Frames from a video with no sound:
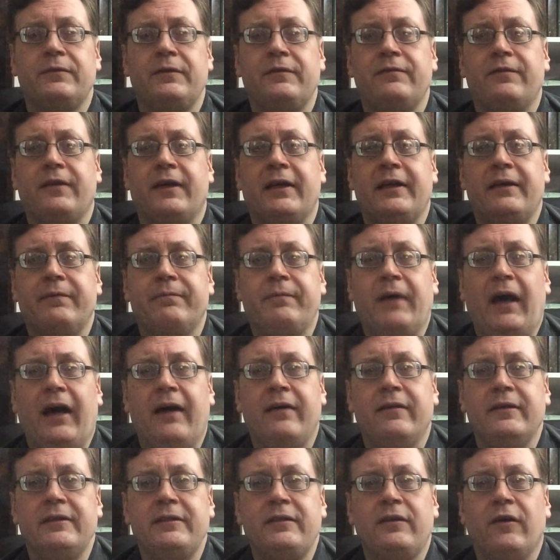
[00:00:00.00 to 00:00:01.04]
we find a
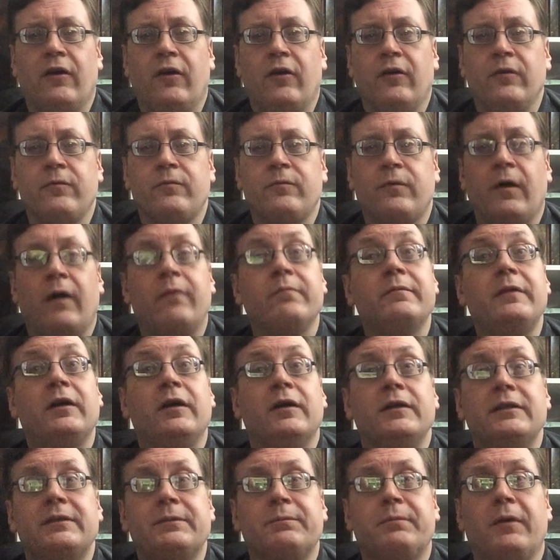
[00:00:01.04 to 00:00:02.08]
ballad called Robin
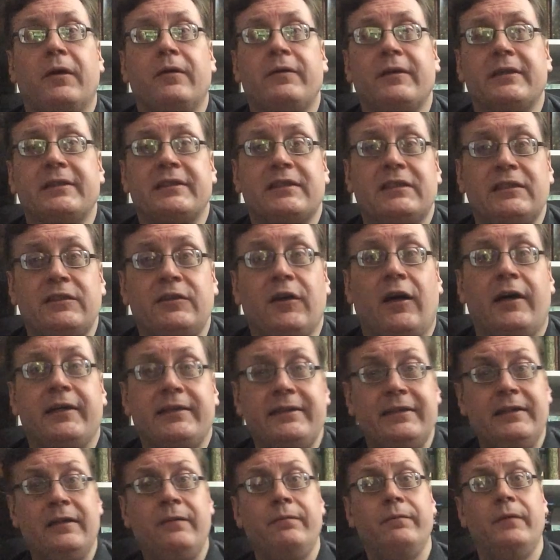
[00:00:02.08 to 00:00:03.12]
Hood's Progress to
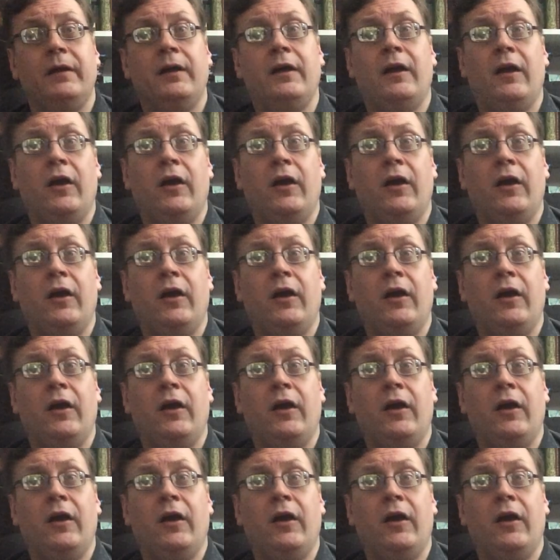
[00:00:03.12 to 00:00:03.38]
Nottingham,